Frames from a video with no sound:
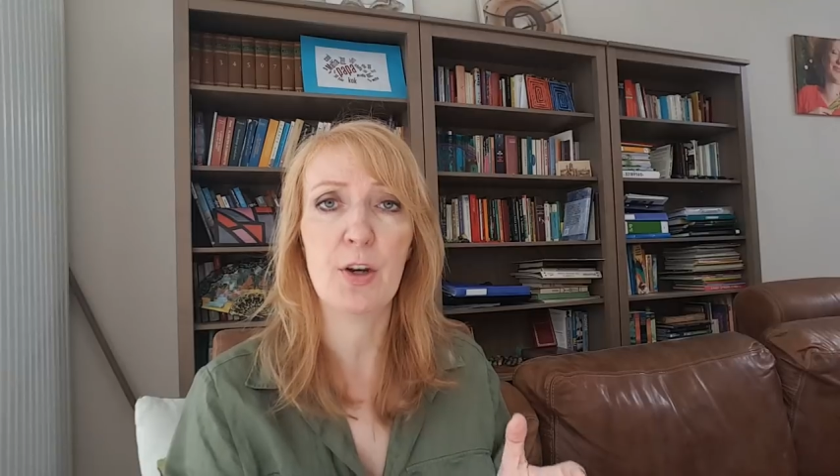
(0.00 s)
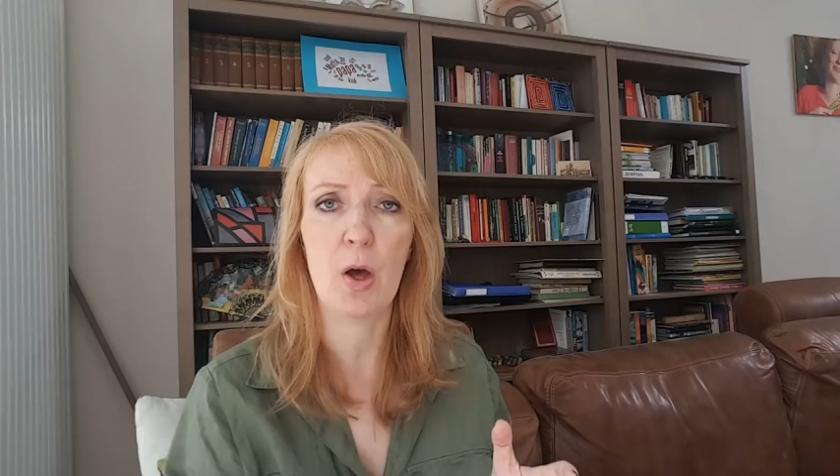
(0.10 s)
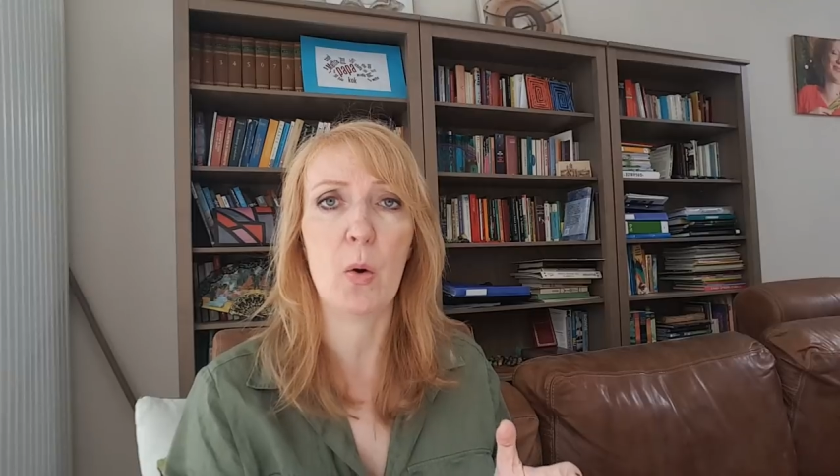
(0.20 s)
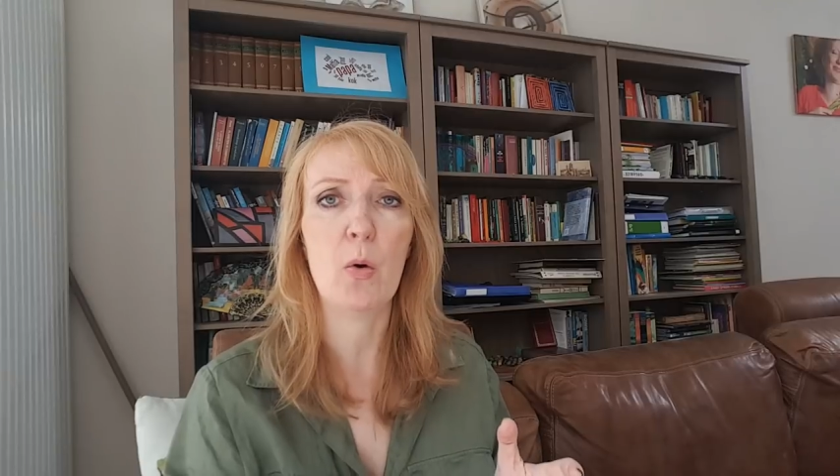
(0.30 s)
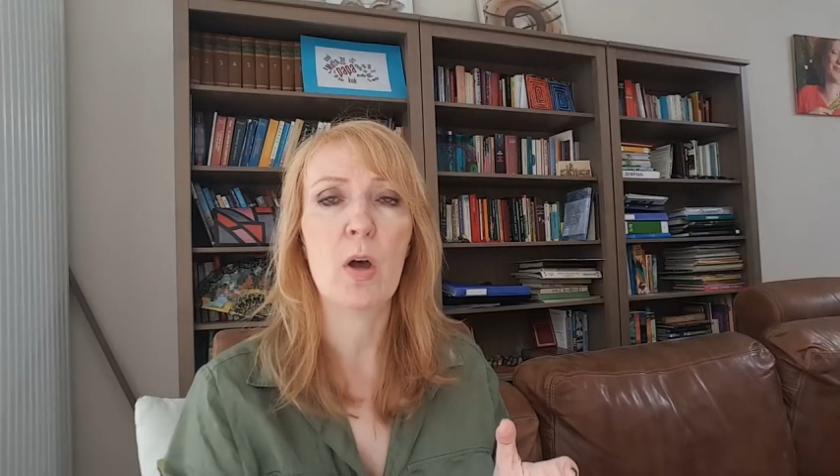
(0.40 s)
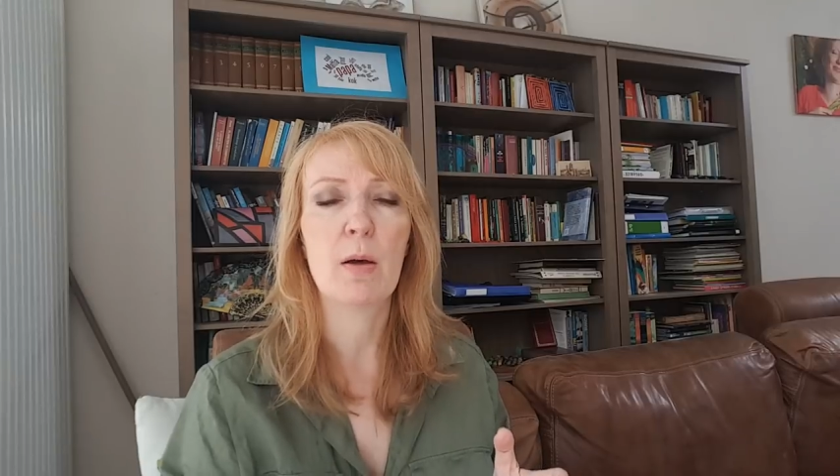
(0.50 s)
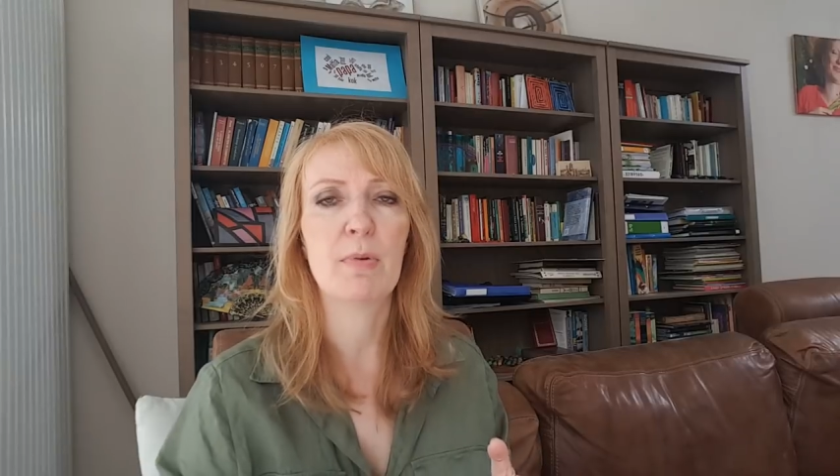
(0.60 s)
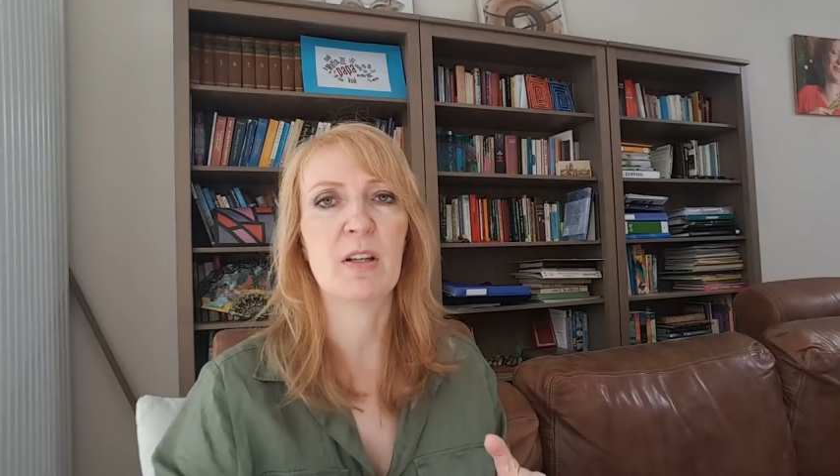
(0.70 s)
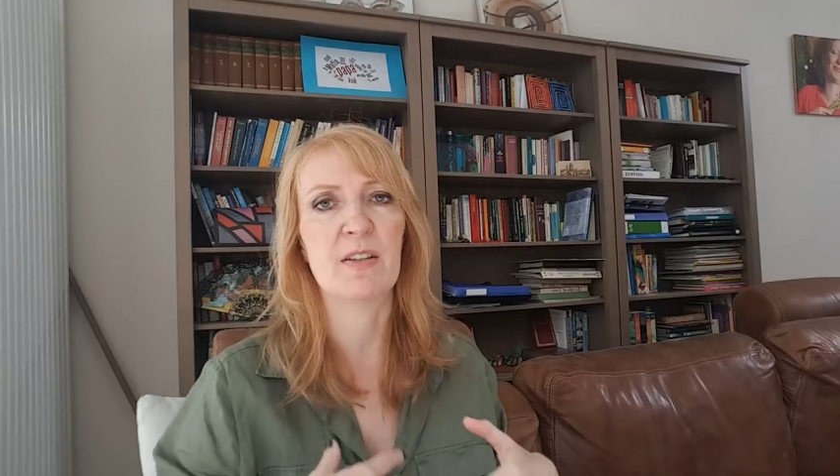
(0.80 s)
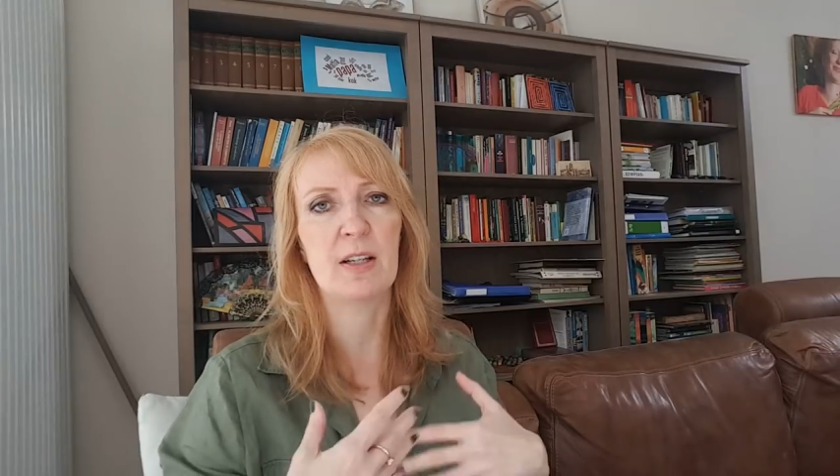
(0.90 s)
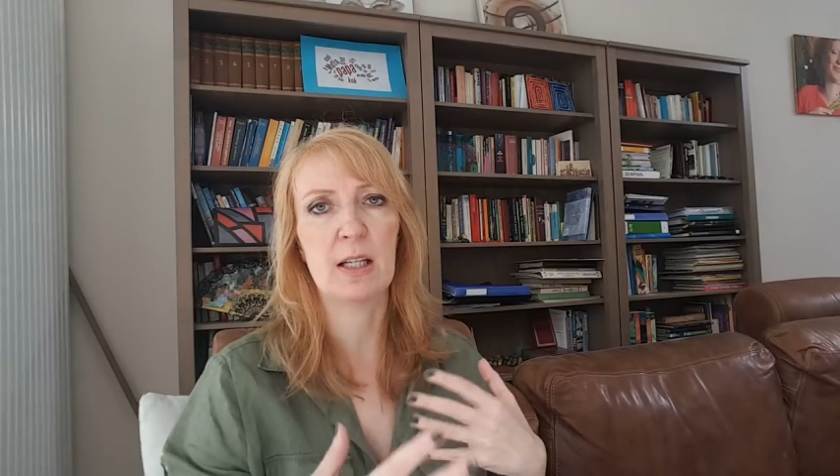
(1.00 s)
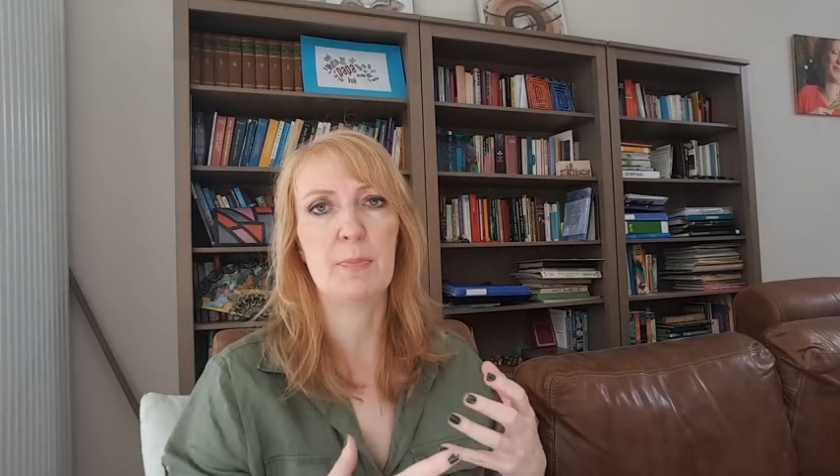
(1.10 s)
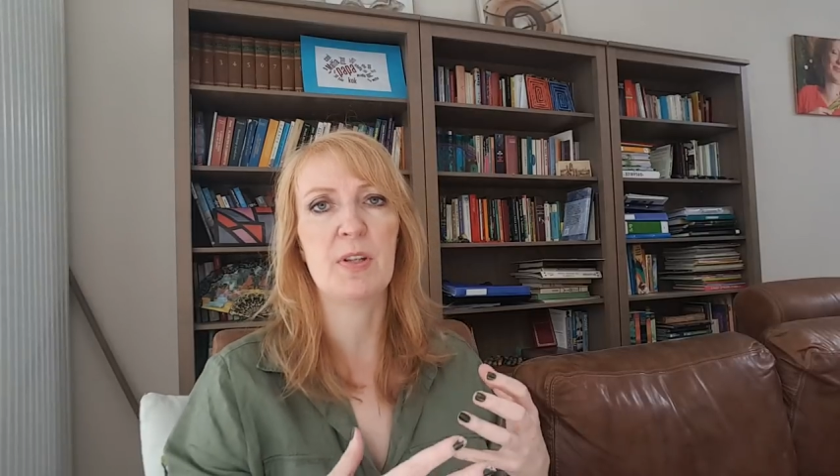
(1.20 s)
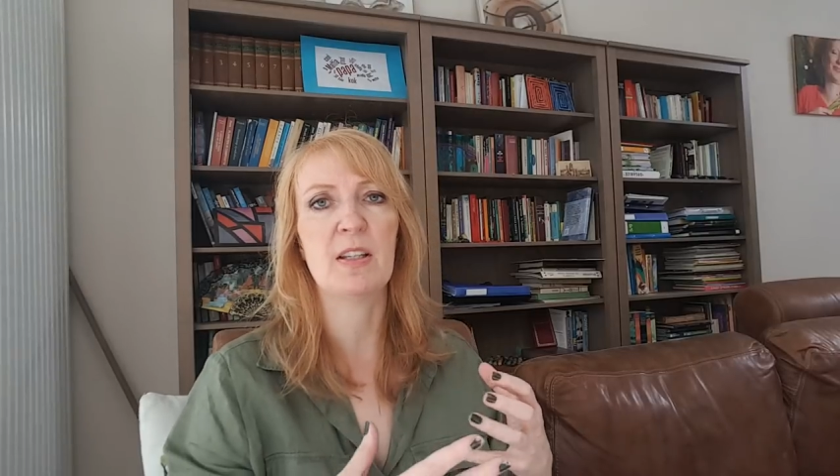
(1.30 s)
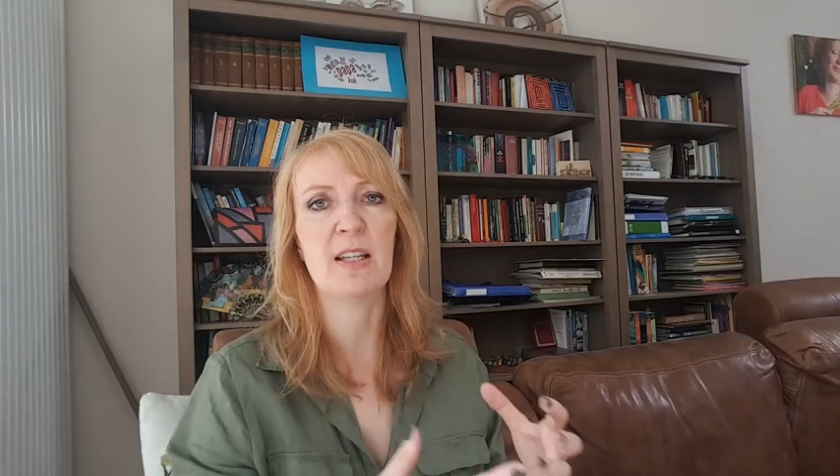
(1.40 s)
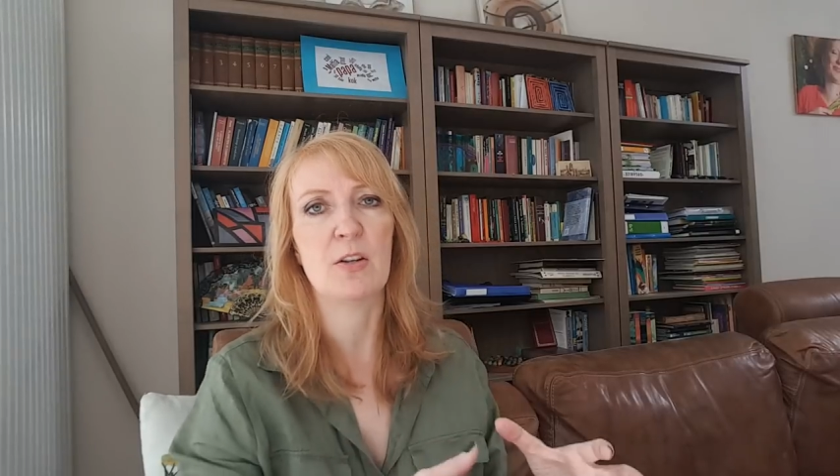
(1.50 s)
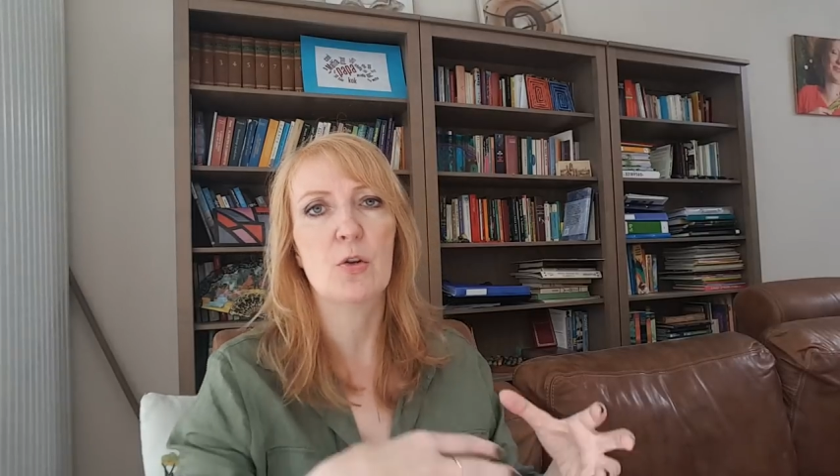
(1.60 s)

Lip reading: No, because eclipses tend